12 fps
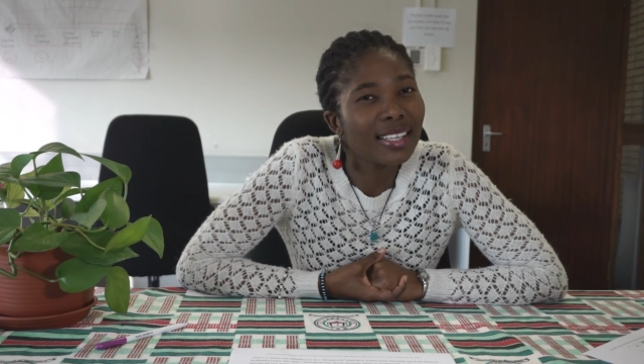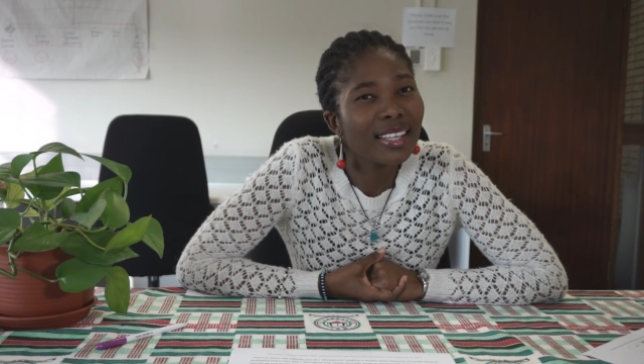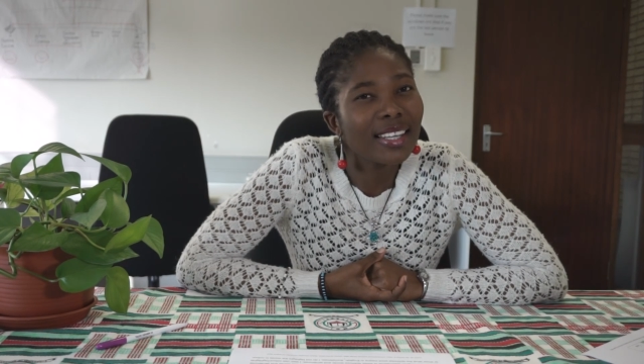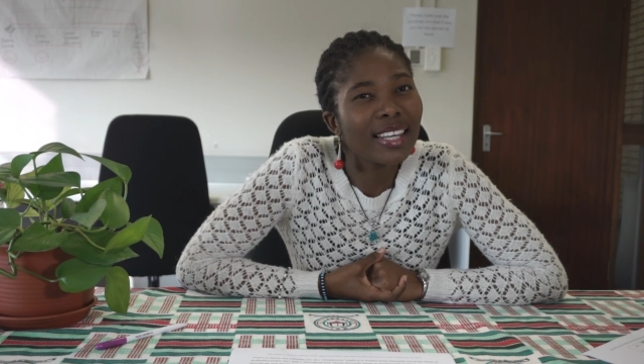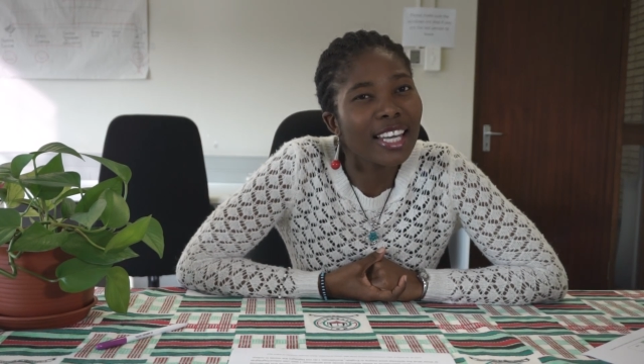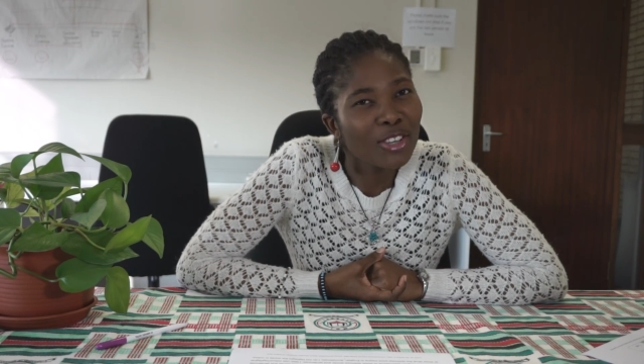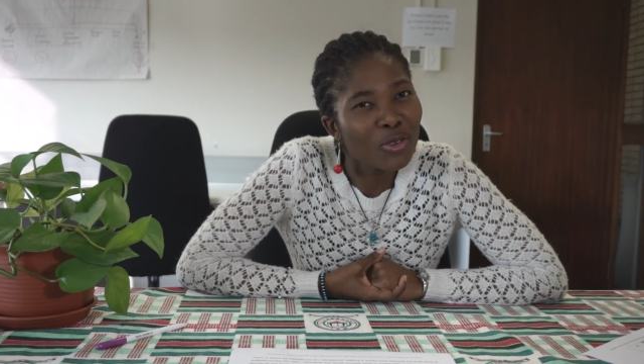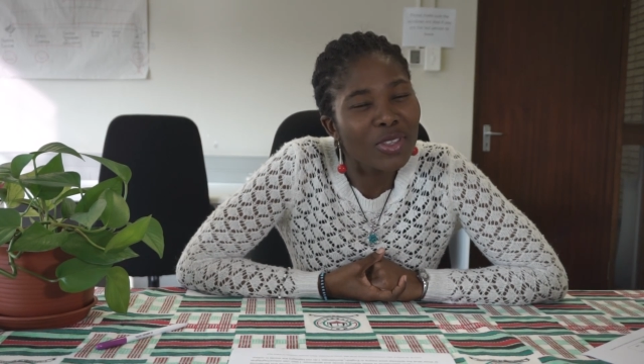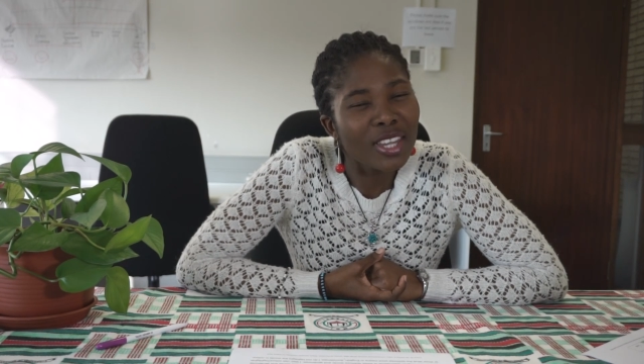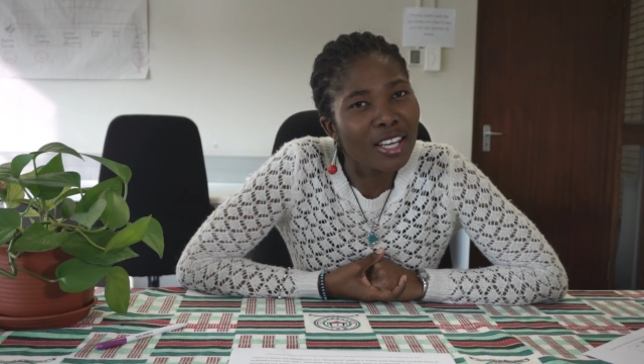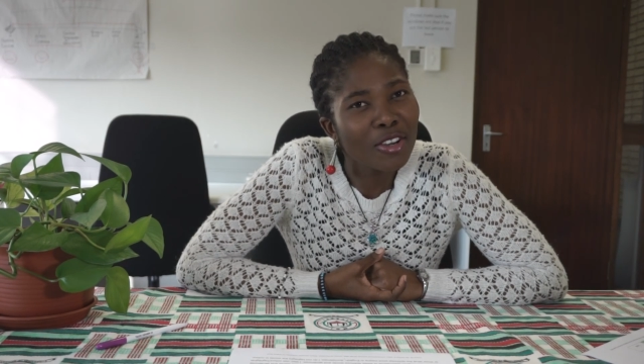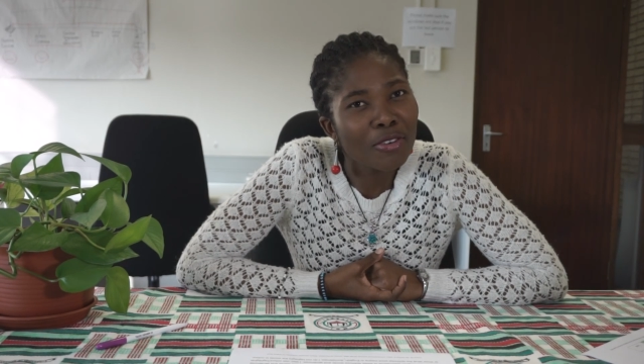Can you
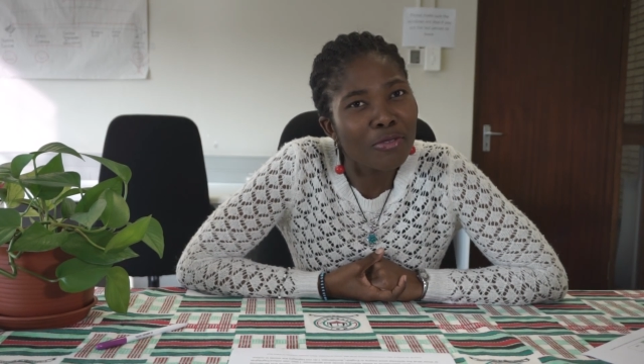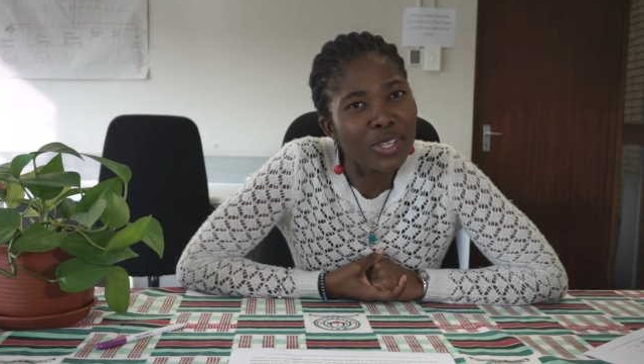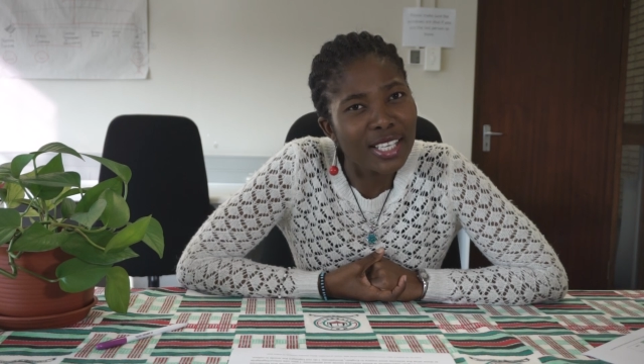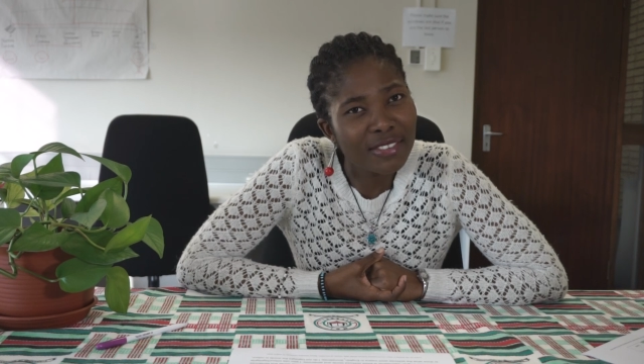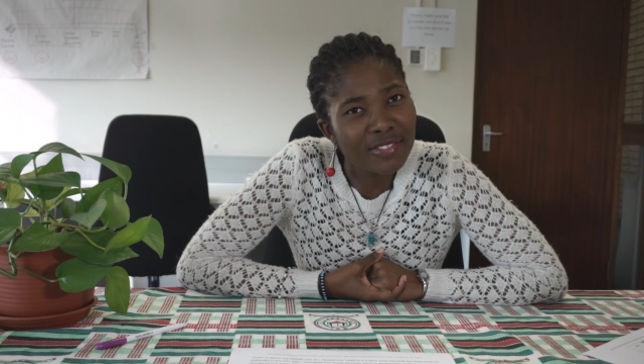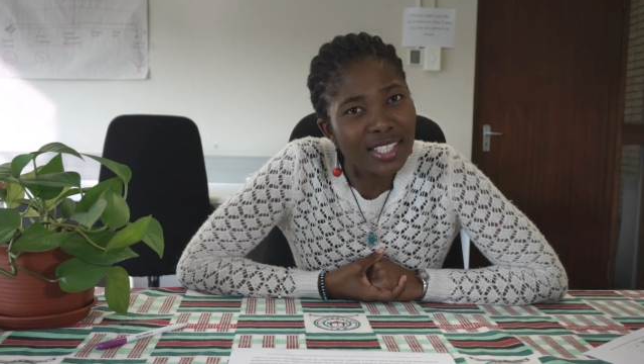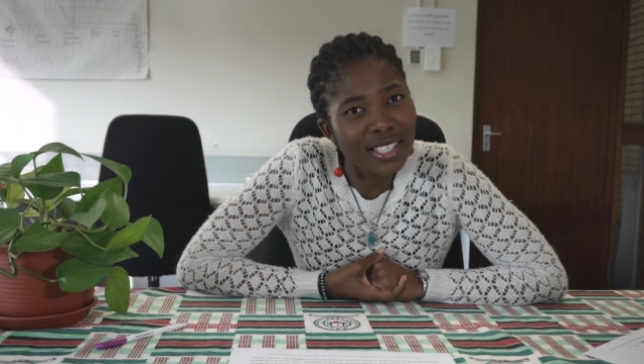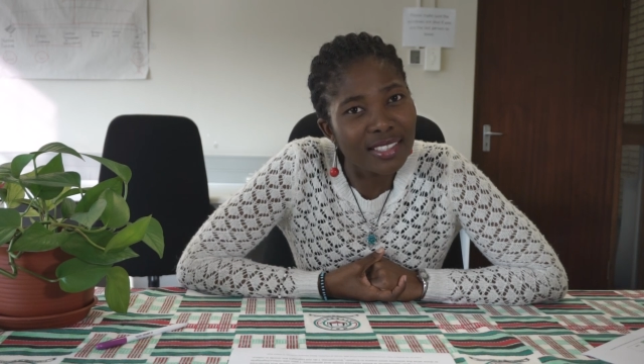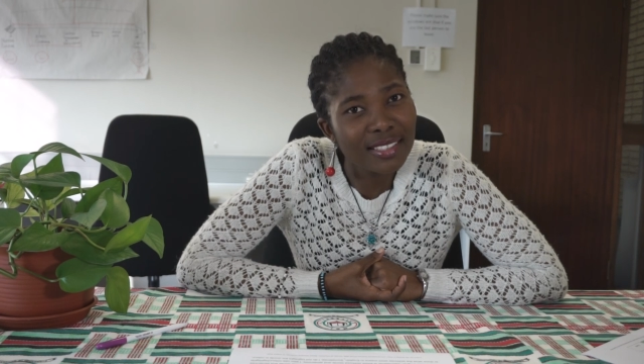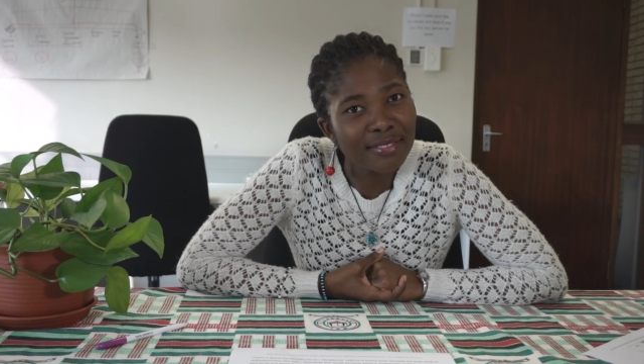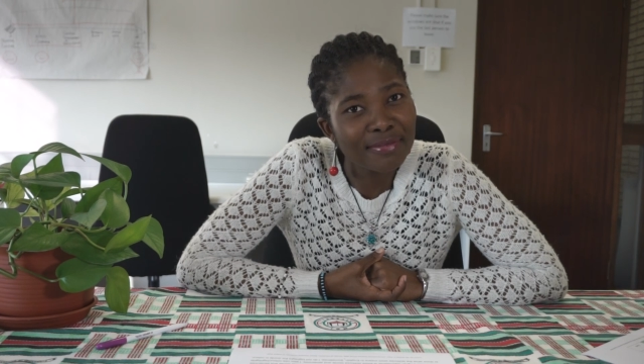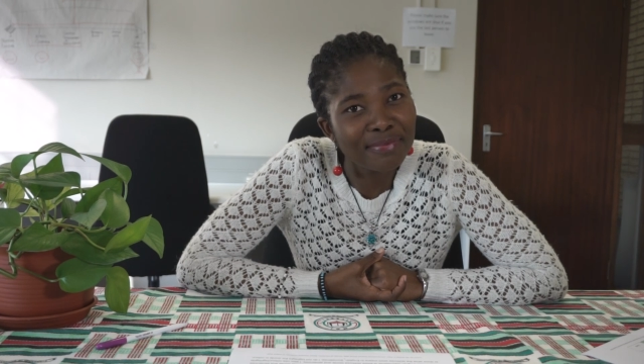think of what I've said?
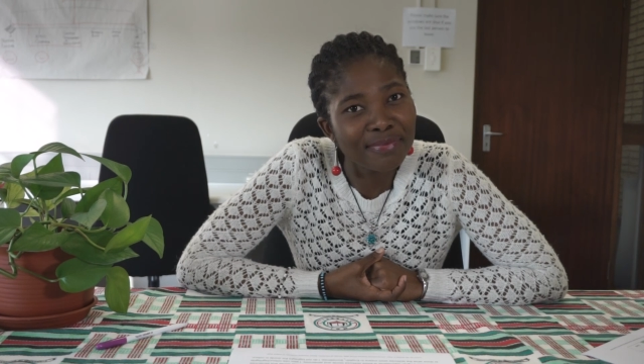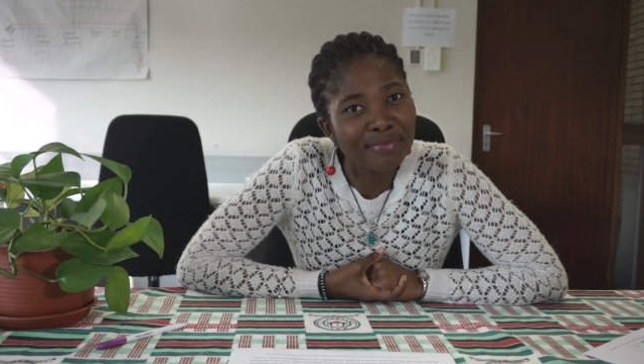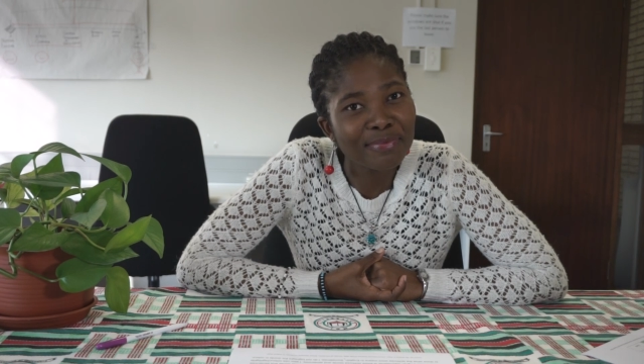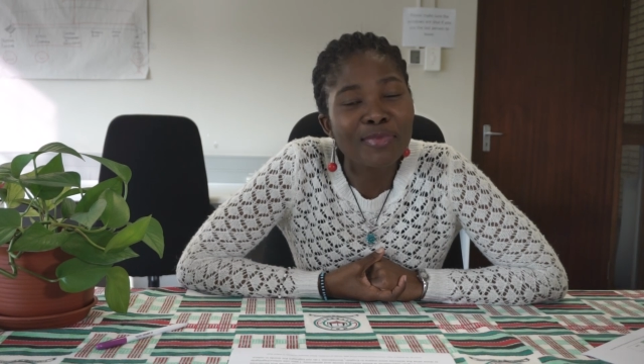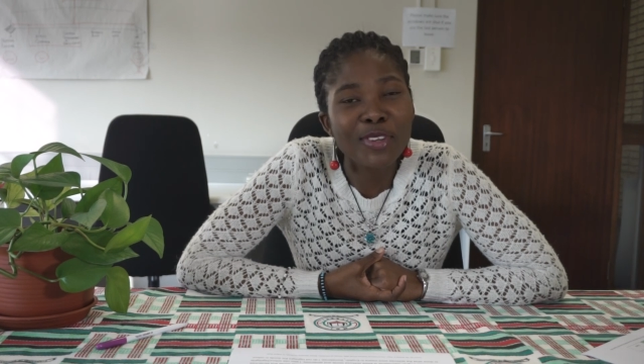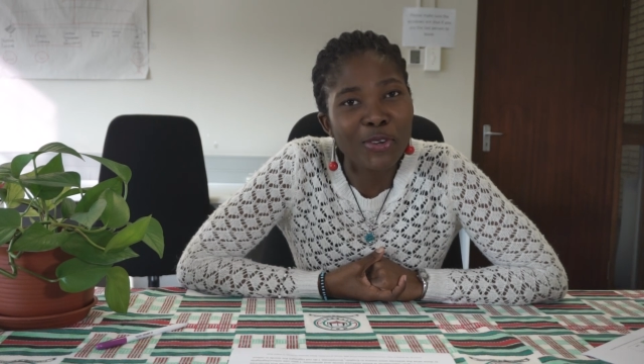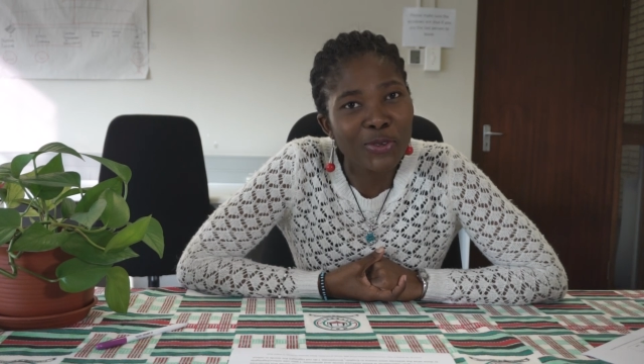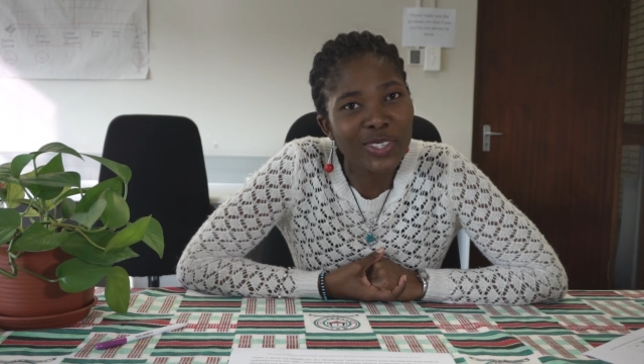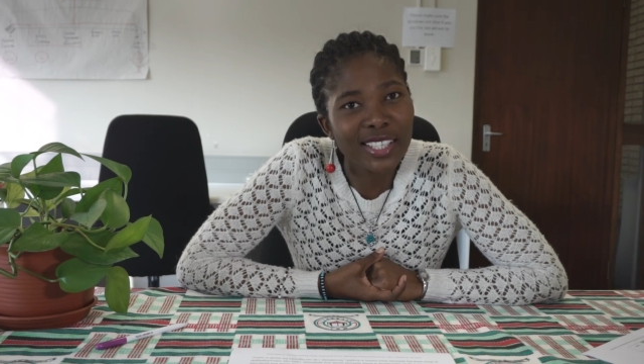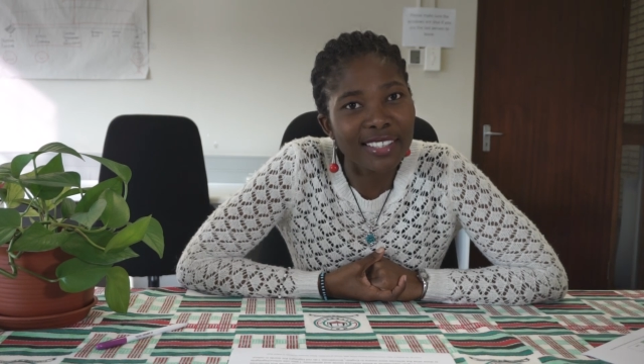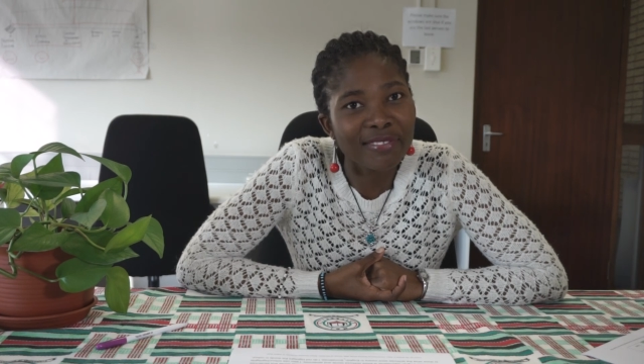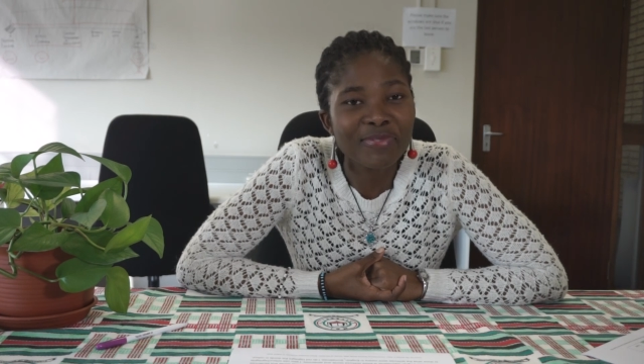Okay.